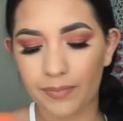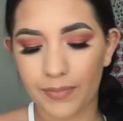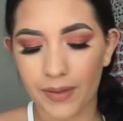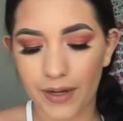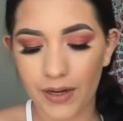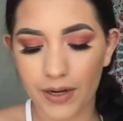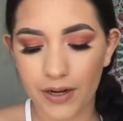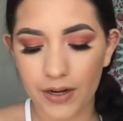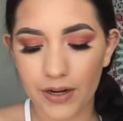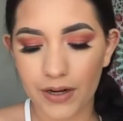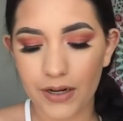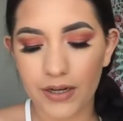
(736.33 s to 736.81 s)

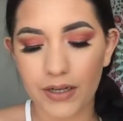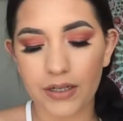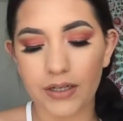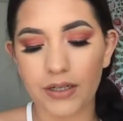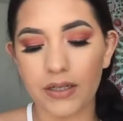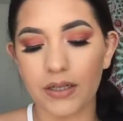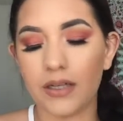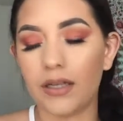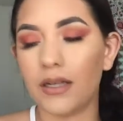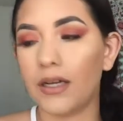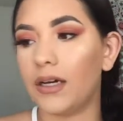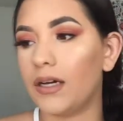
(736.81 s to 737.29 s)
better
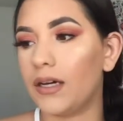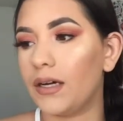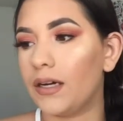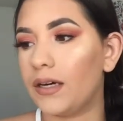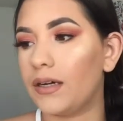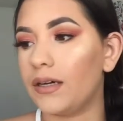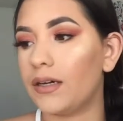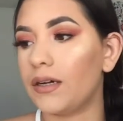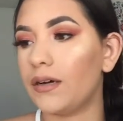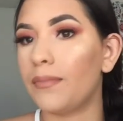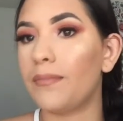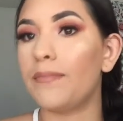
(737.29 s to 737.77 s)
in
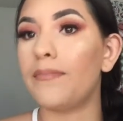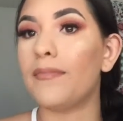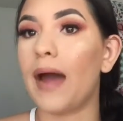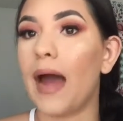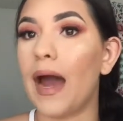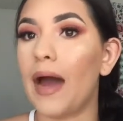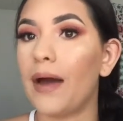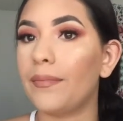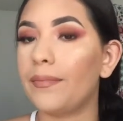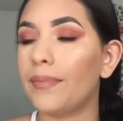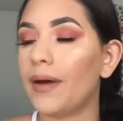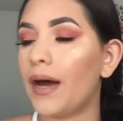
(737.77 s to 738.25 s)
the
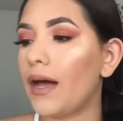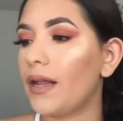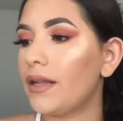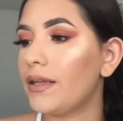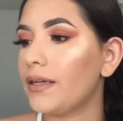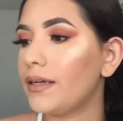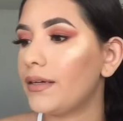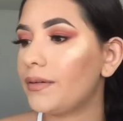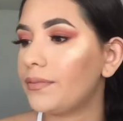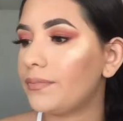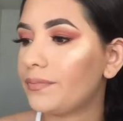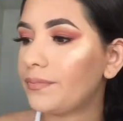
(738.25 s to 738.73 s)
matte
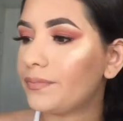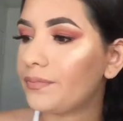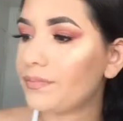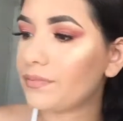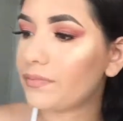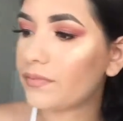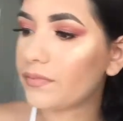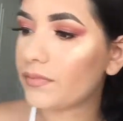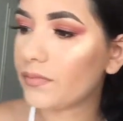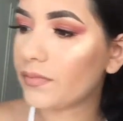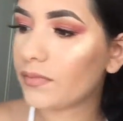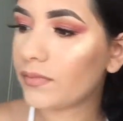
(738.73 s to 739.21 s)
palette,
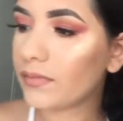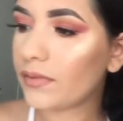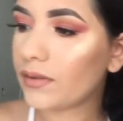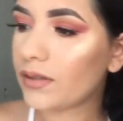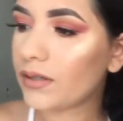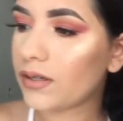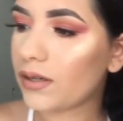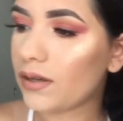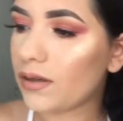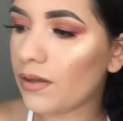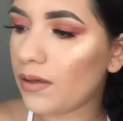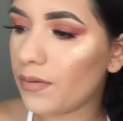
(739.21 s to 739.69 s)

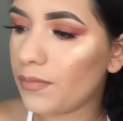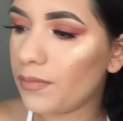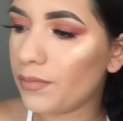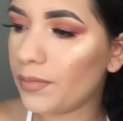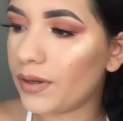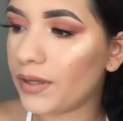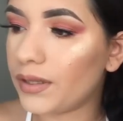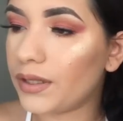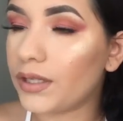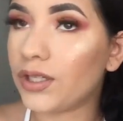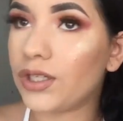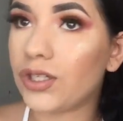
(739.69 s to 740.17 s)

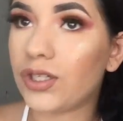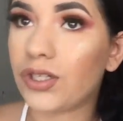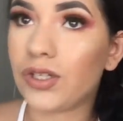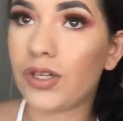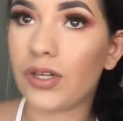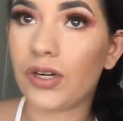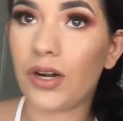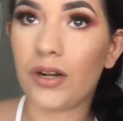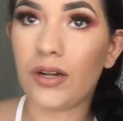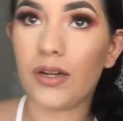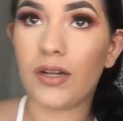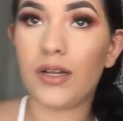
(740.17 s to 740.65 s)
but
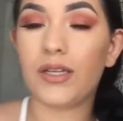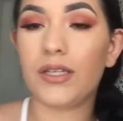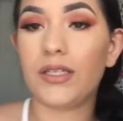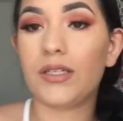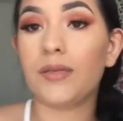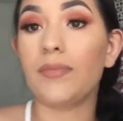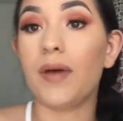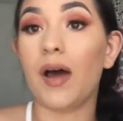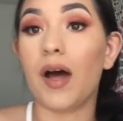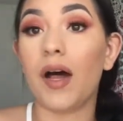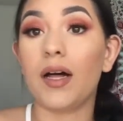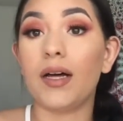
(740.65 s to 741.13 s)
the
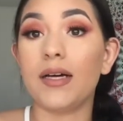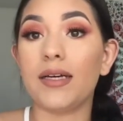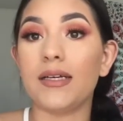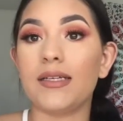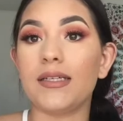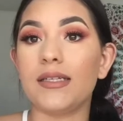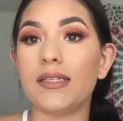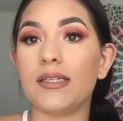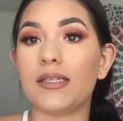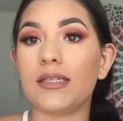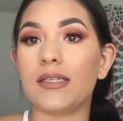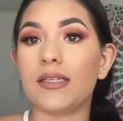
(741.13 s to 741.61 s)
smell
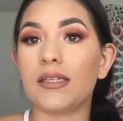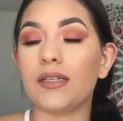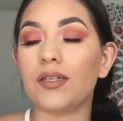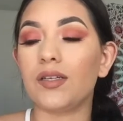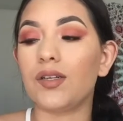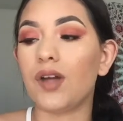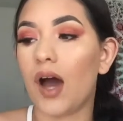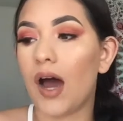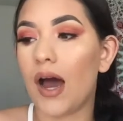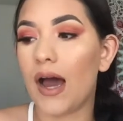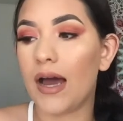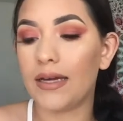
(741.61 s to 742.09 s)
is
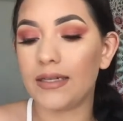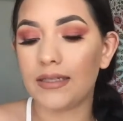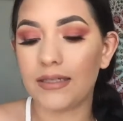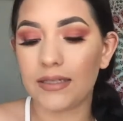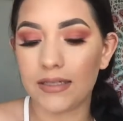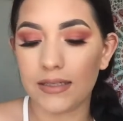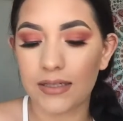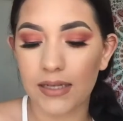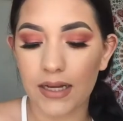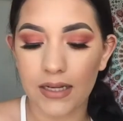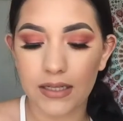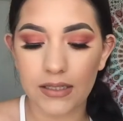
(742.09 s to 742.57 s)
not as
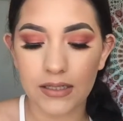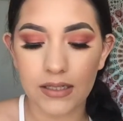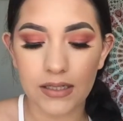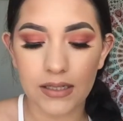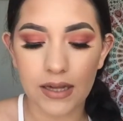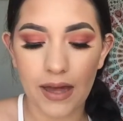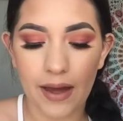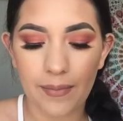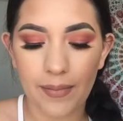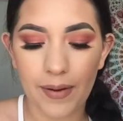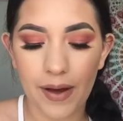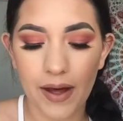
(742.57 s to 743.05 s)
intense
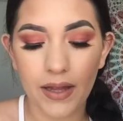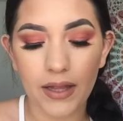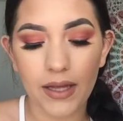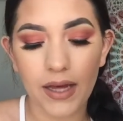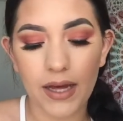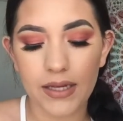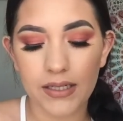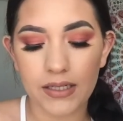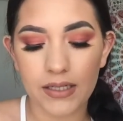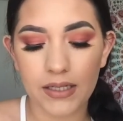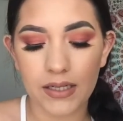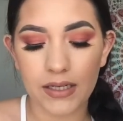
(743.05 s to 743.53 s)
in that
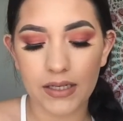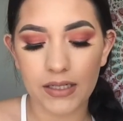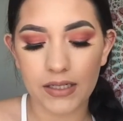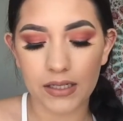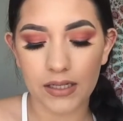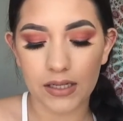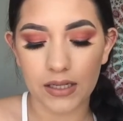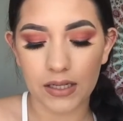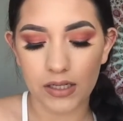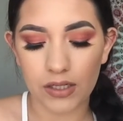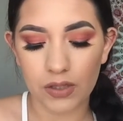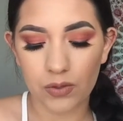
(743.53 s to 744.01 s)
palette as it is
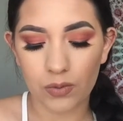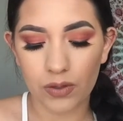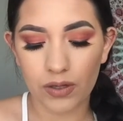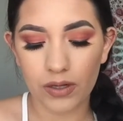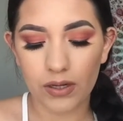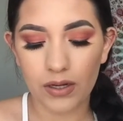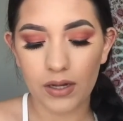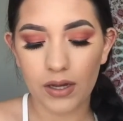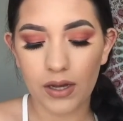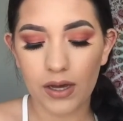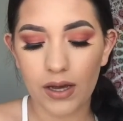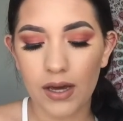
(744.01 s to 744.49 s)
in this
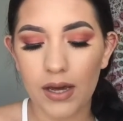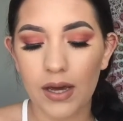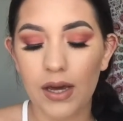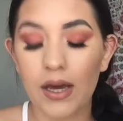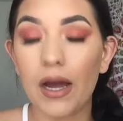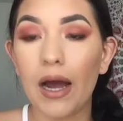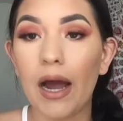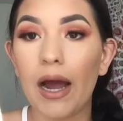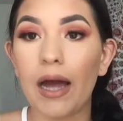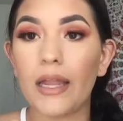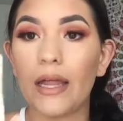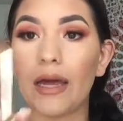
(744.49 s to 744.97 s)
one.
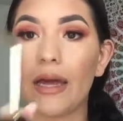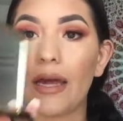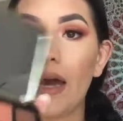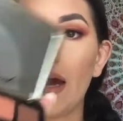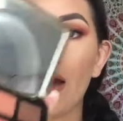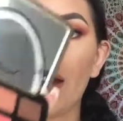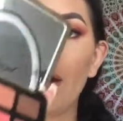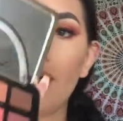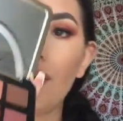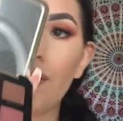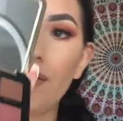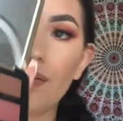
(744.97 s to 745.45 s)
I like
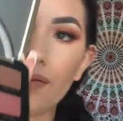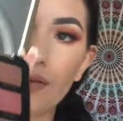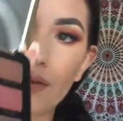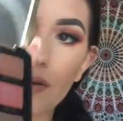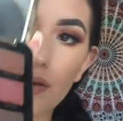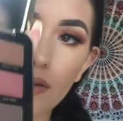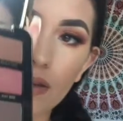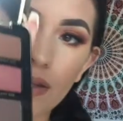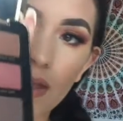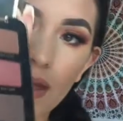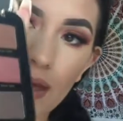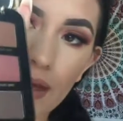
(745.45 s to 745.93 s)
how
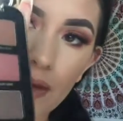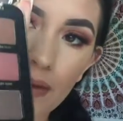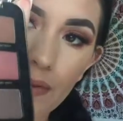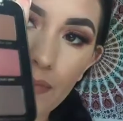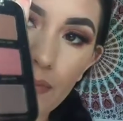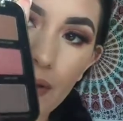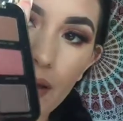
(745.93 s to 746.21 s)
they